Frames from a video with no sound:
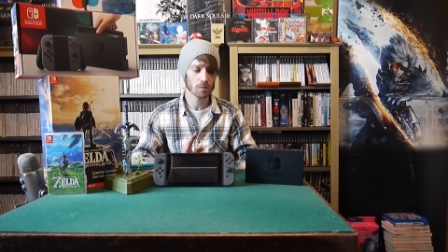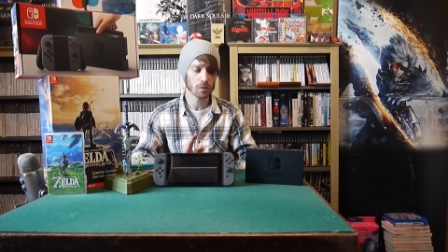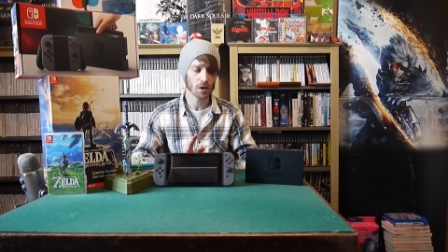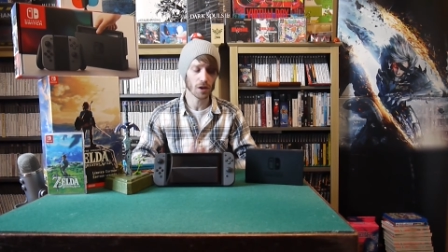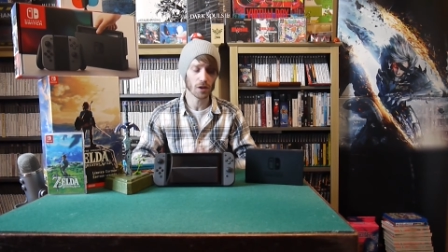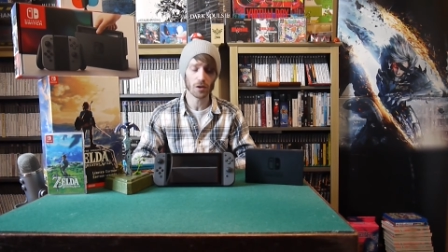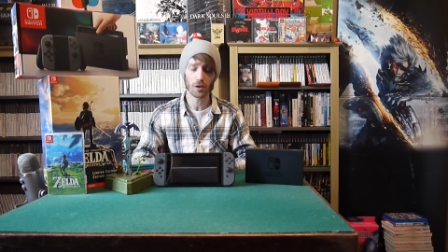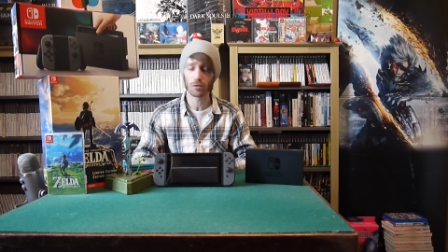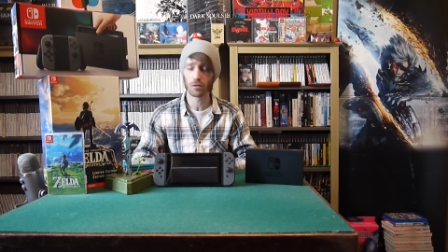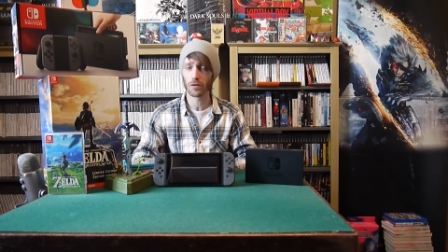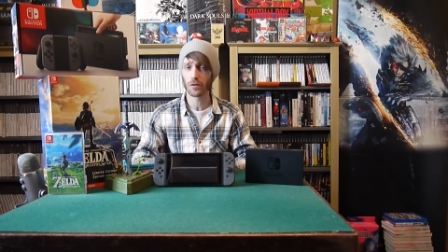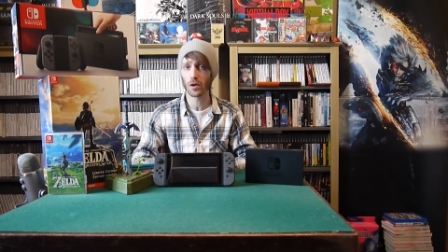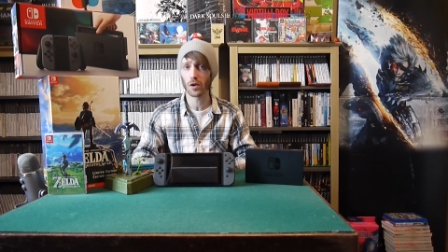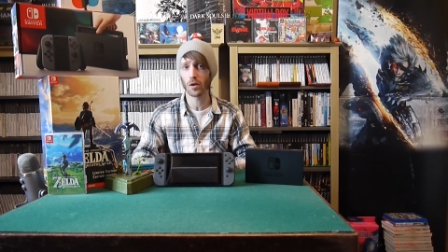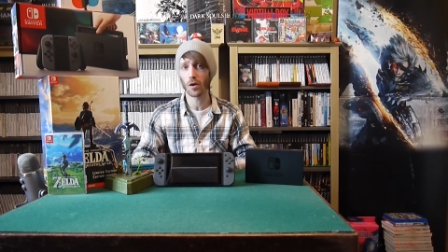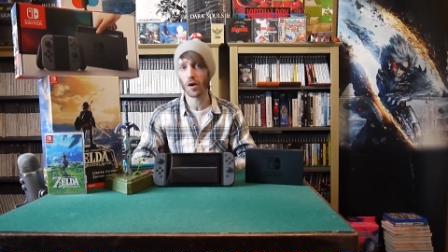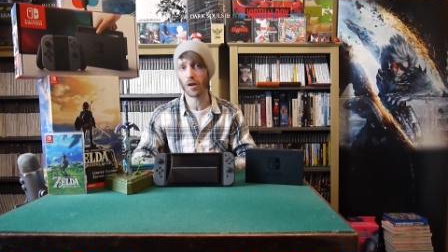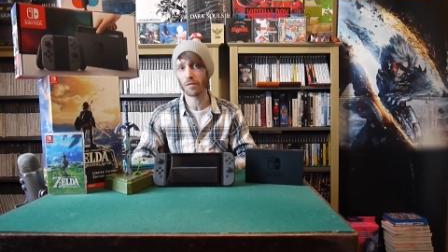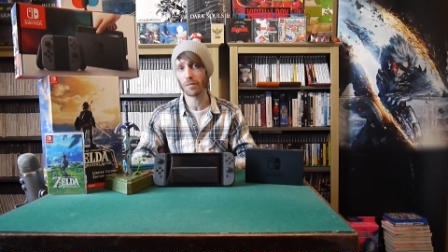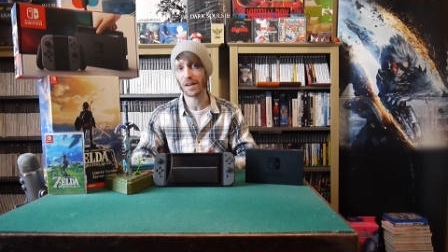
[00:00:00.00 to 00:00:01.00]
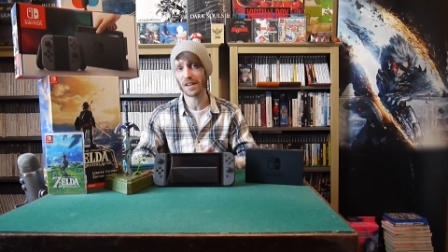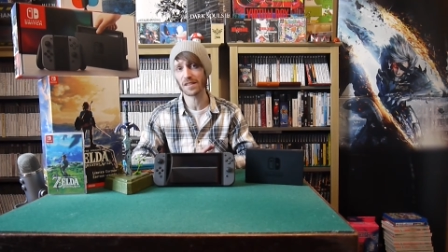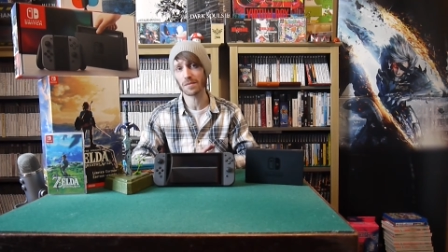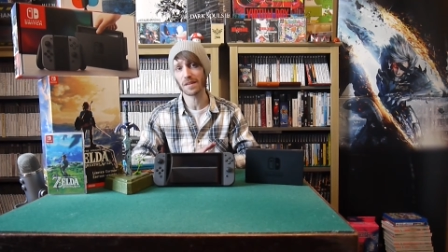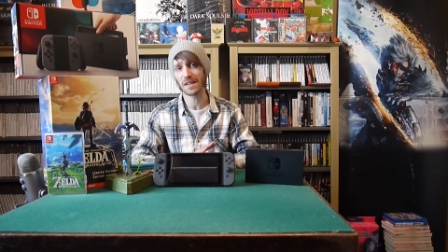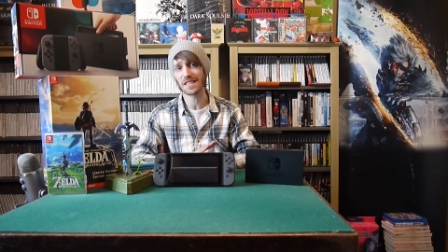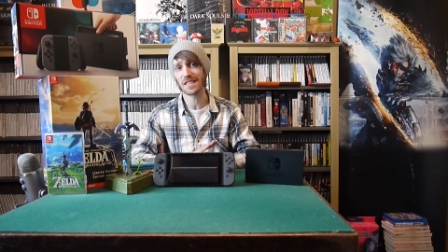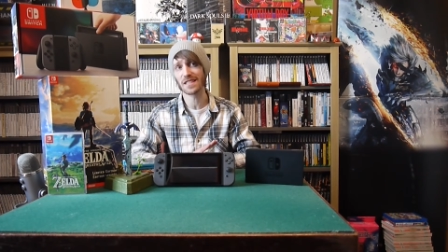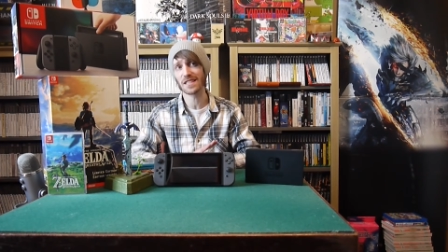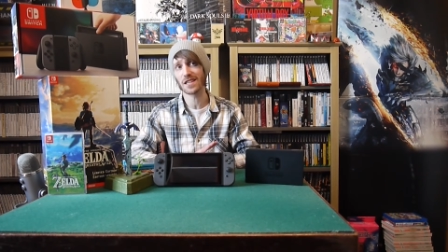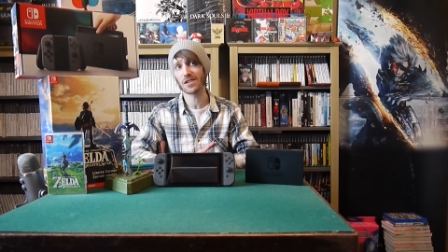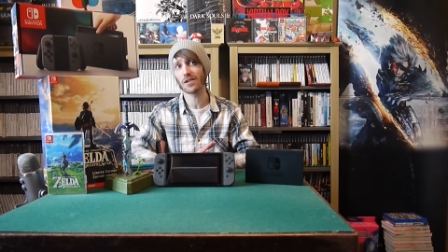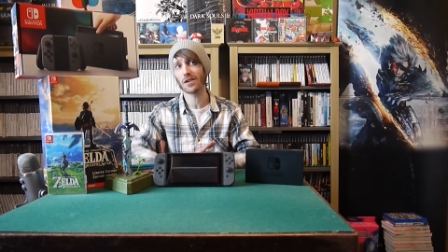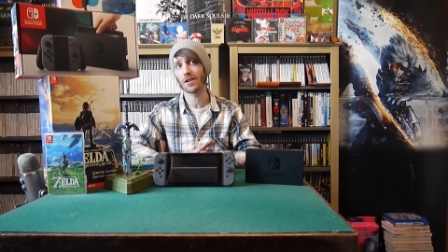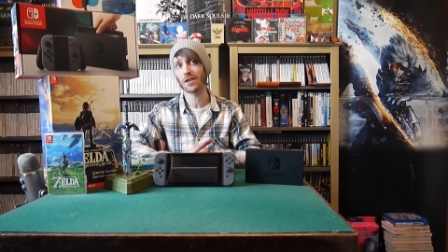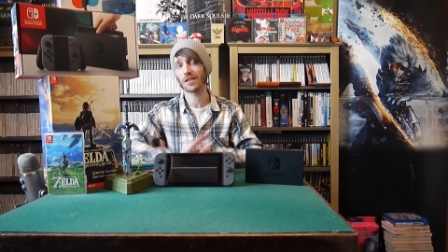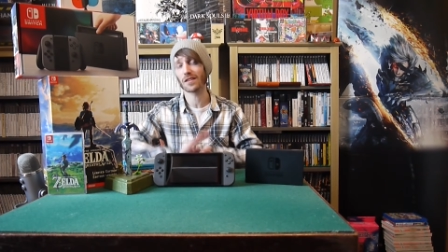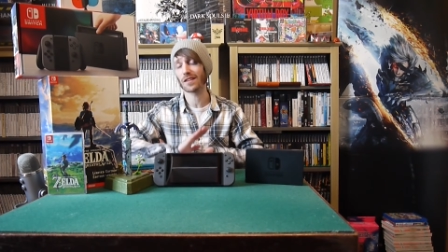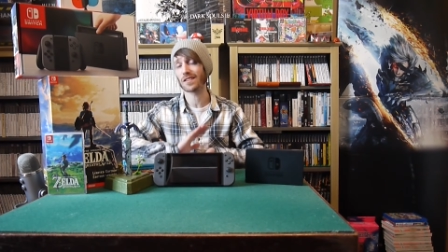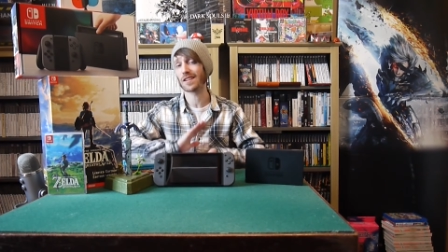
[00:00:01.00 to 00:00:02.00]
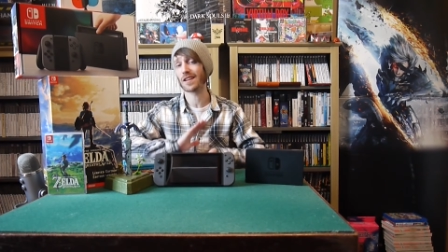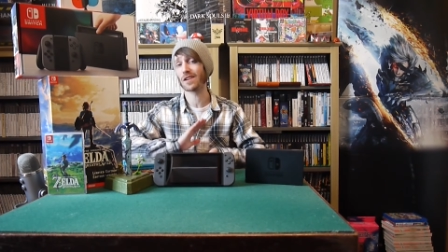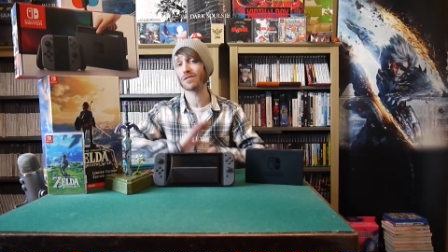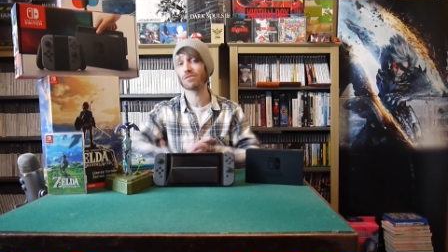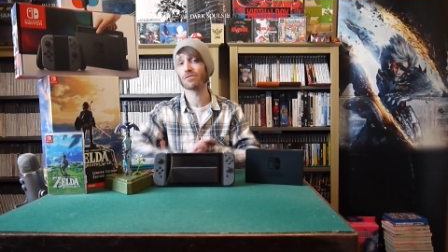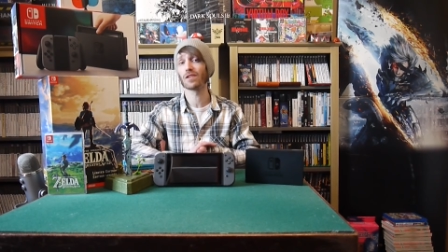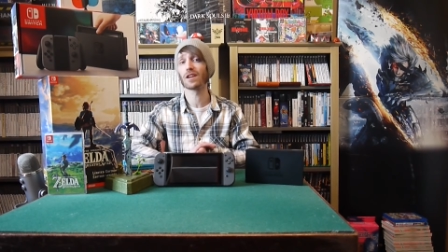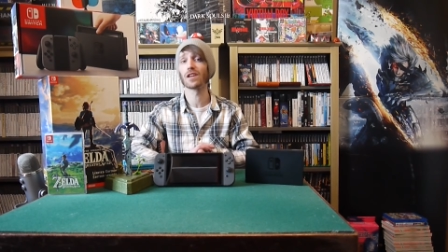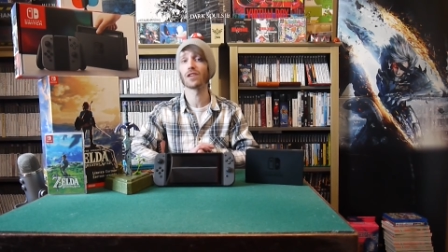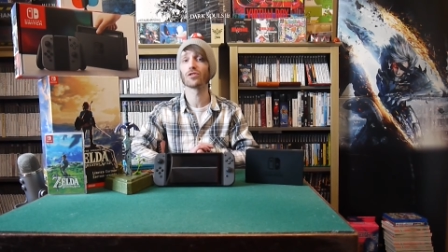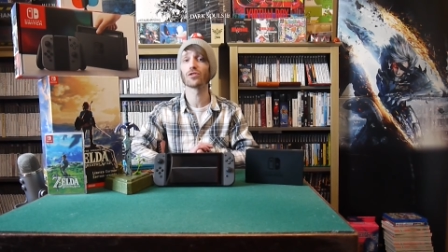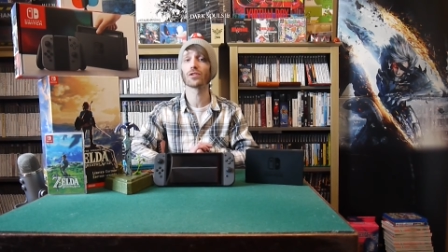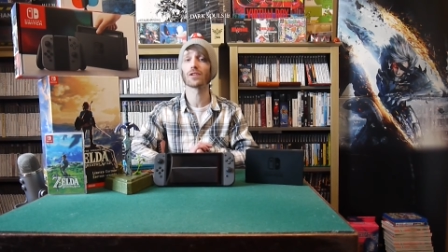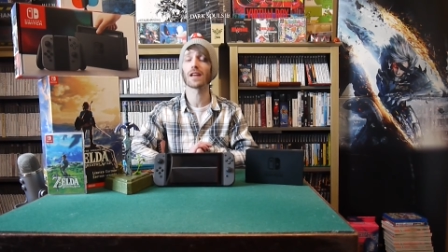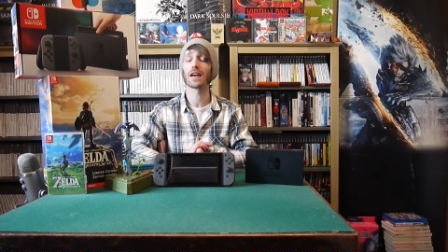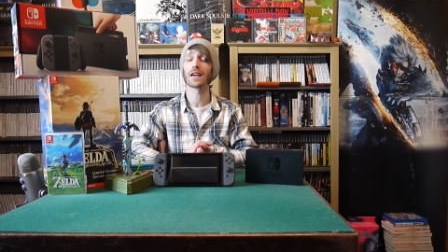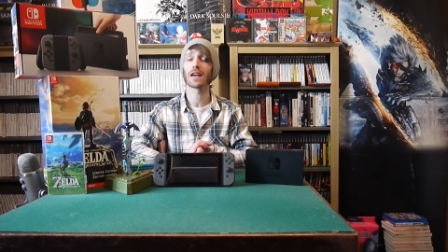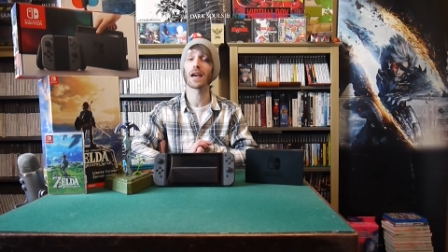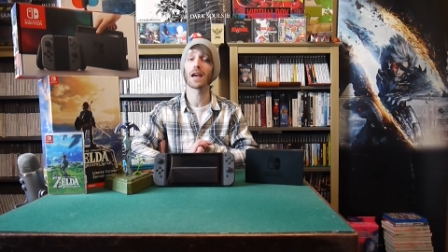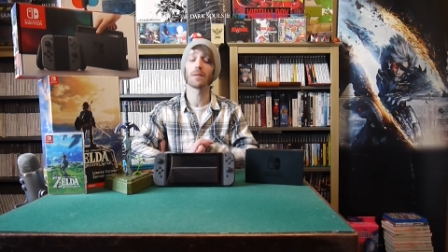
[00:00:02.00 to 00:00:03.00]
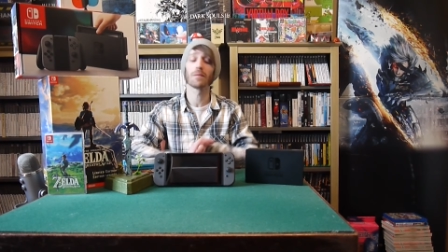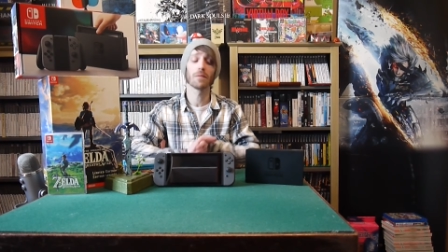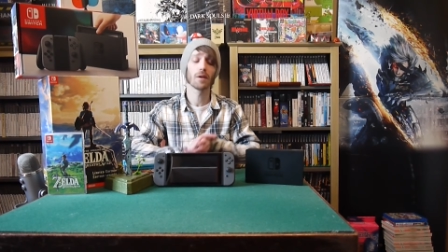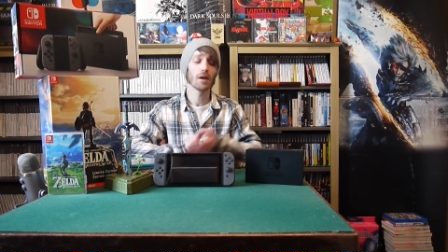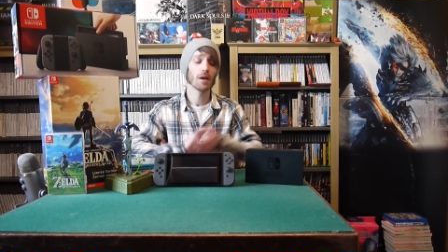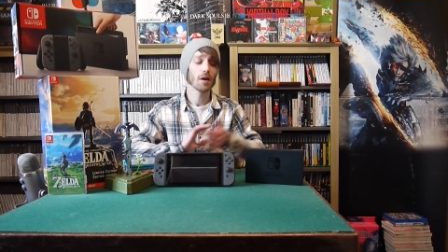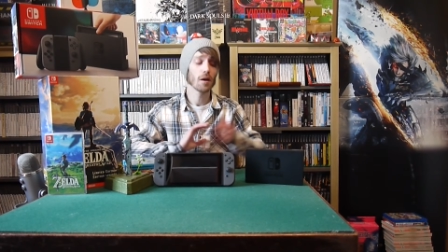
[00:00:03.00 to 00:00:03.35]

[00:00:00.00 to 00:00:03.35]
going to do a review of Master Blaster Zero because, like I say, really enjoyed that game.